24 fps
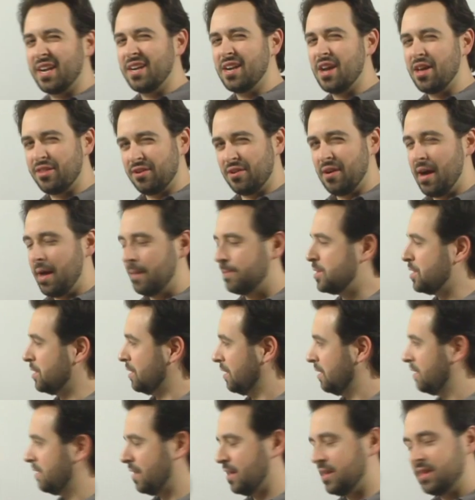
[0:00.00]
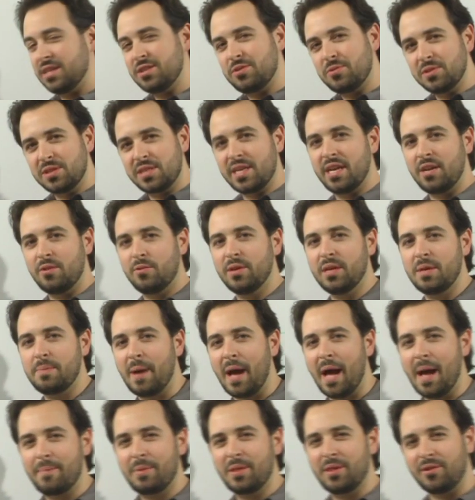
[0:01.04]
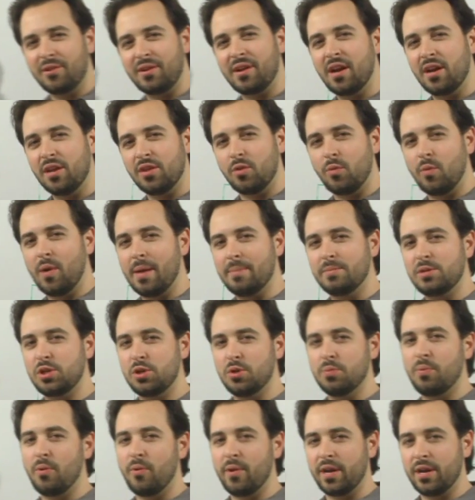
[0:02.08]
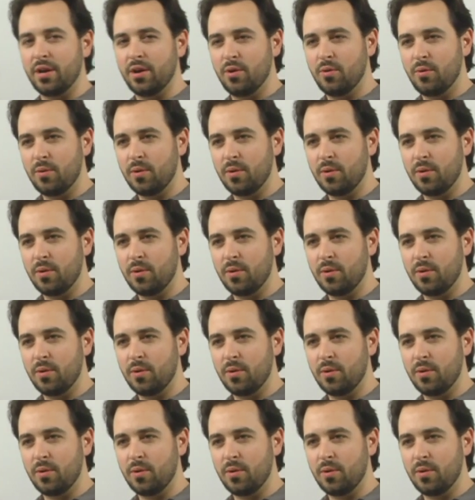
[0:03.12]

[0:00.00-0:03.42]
another option. This one's getting really popular in kind of the Web 2.0